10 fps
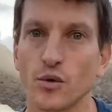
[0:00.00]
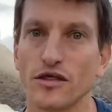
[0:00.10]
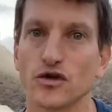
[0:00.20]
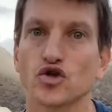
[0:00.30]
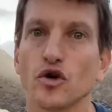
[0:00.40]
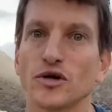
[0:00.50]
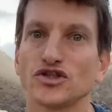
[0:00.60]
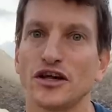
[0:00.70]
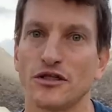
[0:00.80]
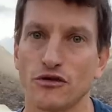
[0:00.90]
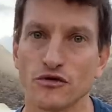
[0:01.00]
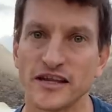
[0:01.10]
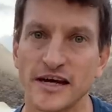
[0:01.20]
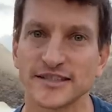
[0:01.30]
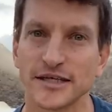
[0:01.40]
with so much
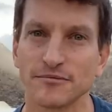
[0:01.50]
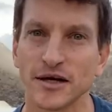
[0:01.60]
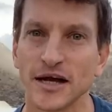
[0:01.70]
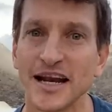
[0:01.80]
enthusiasm,